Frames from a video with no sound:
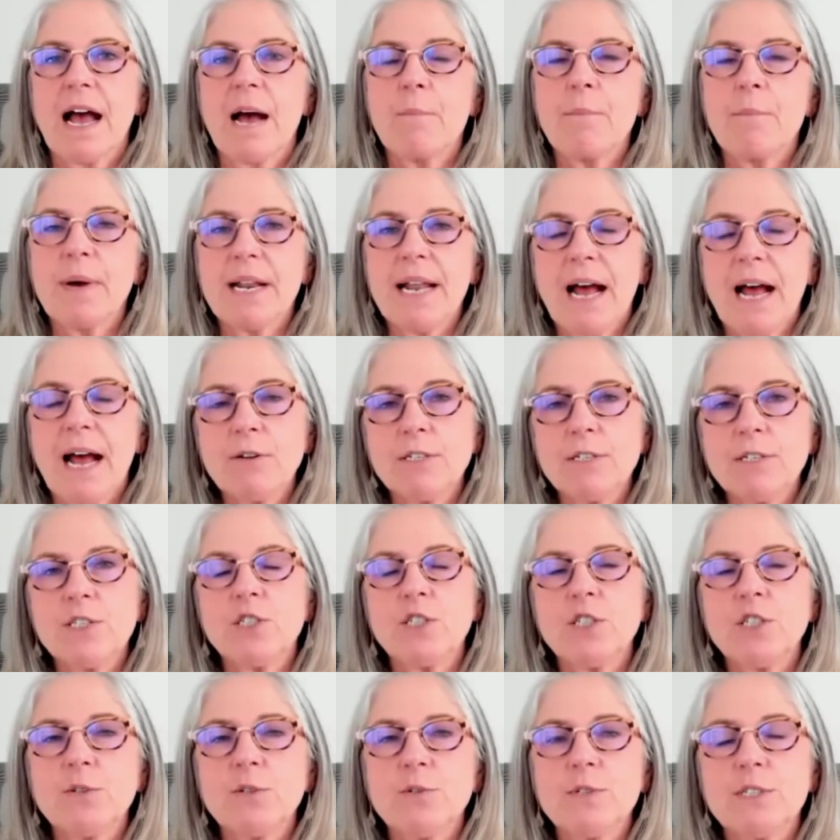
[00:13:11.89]
But how did
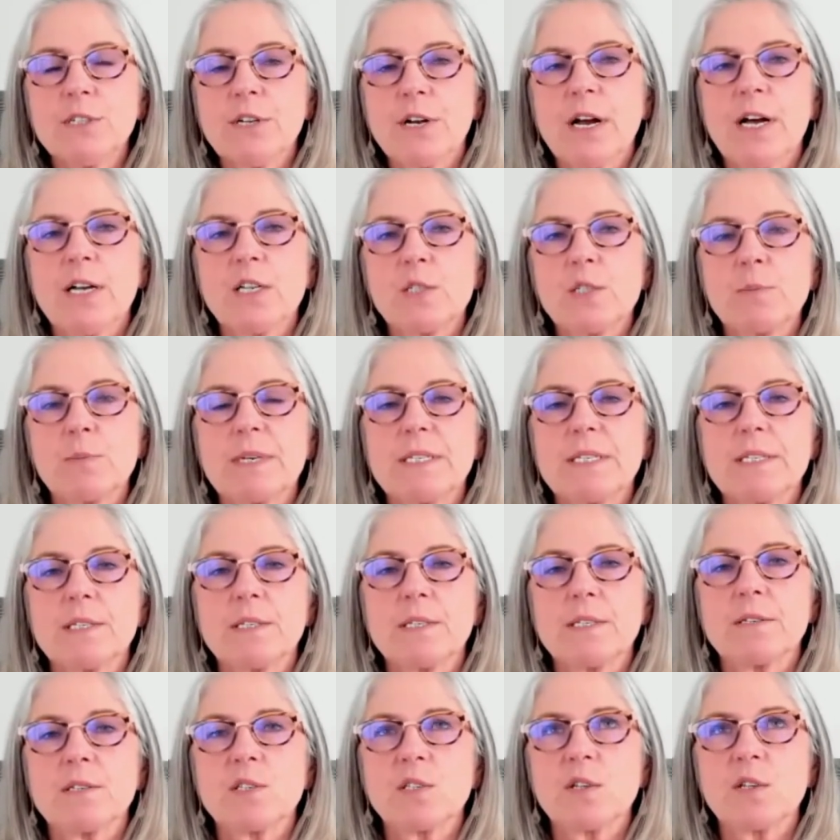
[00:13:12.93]
you and your husband
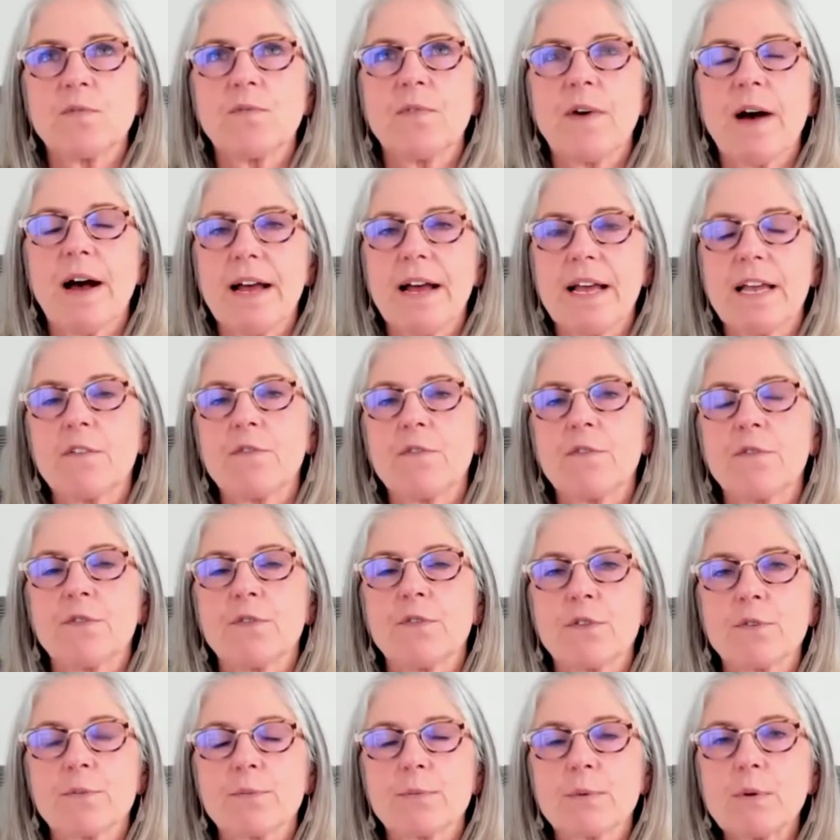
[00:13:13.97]
survive
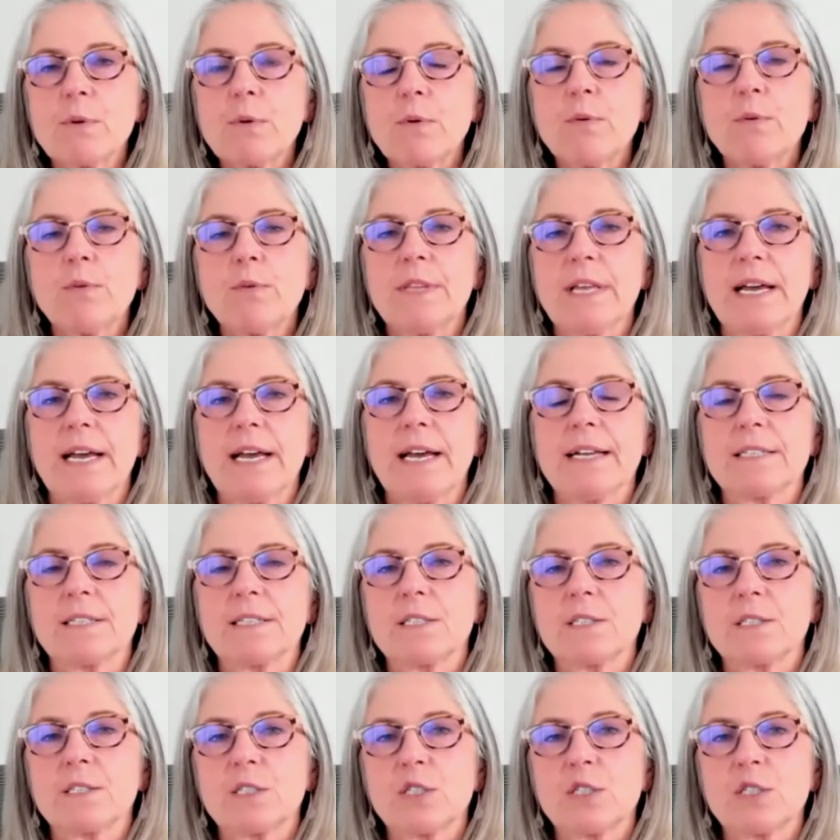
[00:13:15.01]
through that?